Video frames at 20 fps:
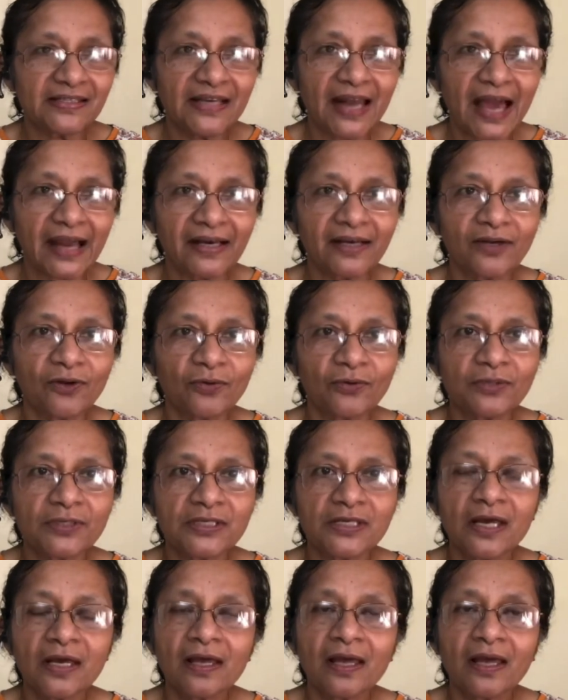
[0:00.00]
lactose,
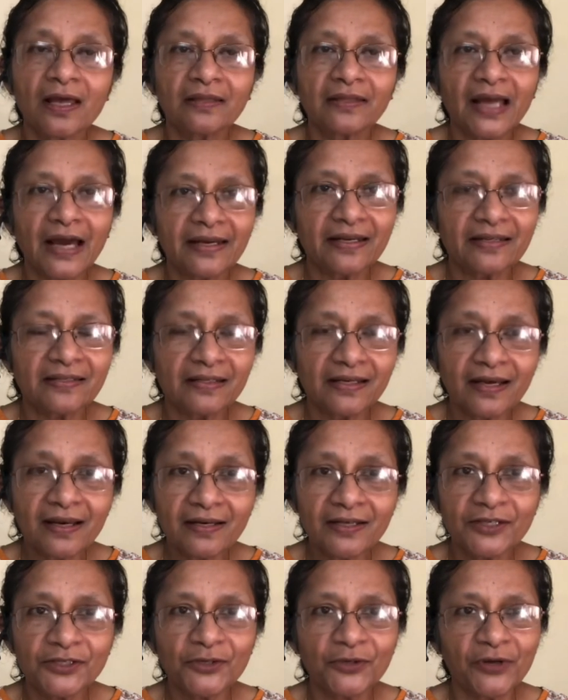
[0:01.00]
that a
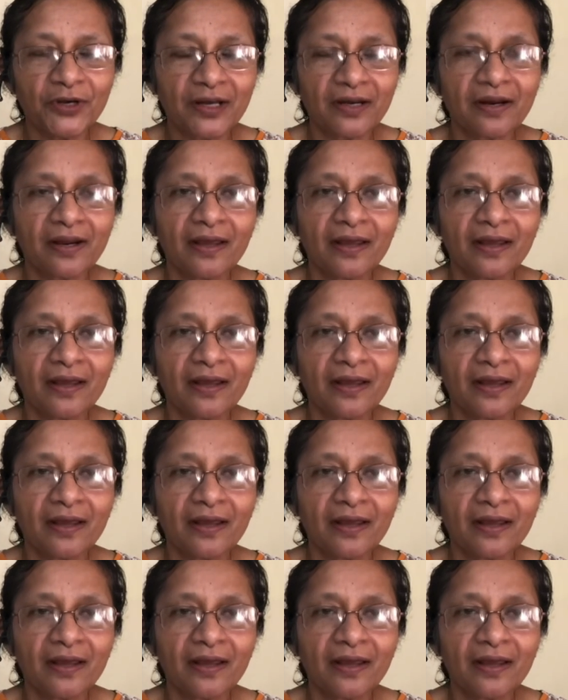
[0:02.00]
sugar.